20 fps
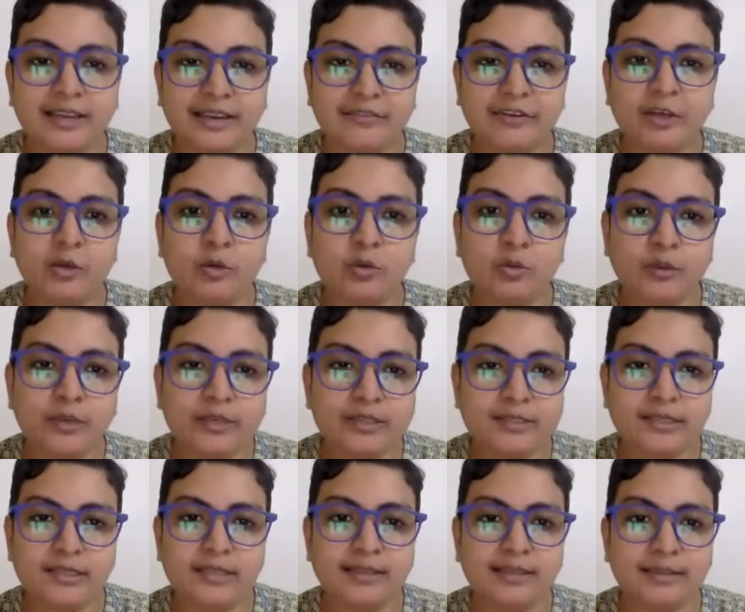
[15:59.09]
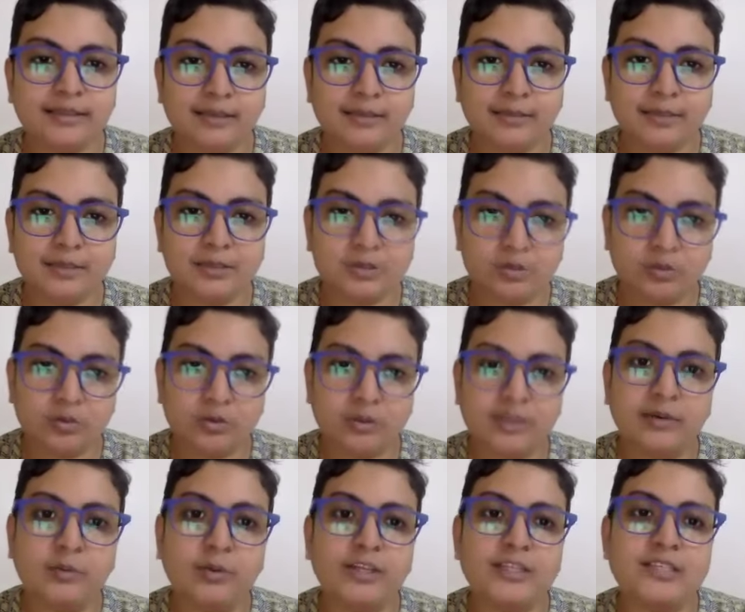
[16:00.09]
like every 2 weeks till they're 3 months
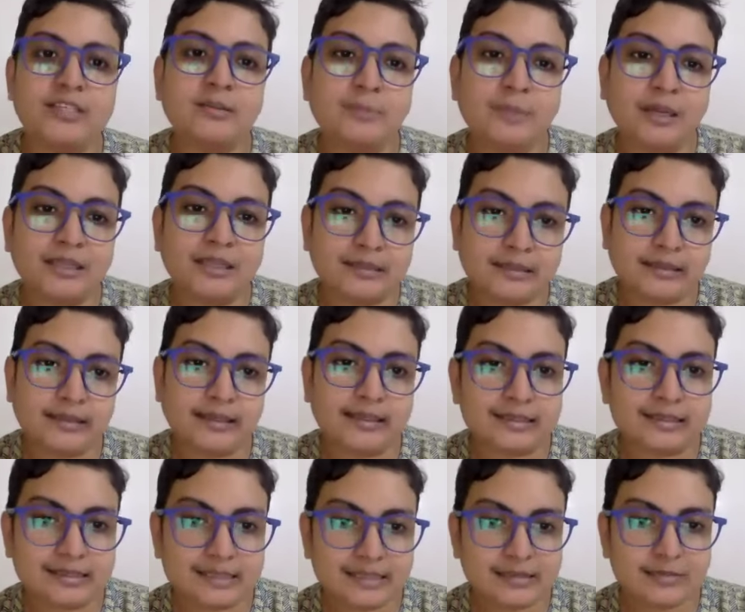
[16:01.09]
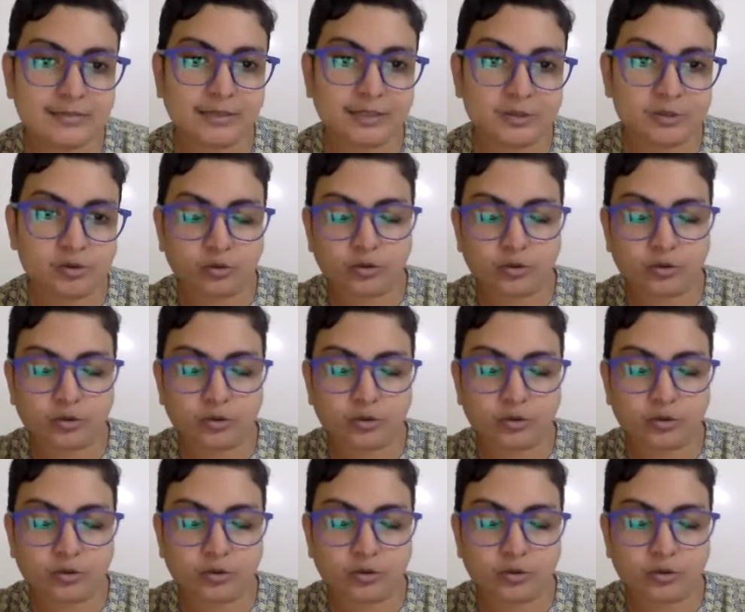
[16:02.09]
old, then once a month till they're 6 months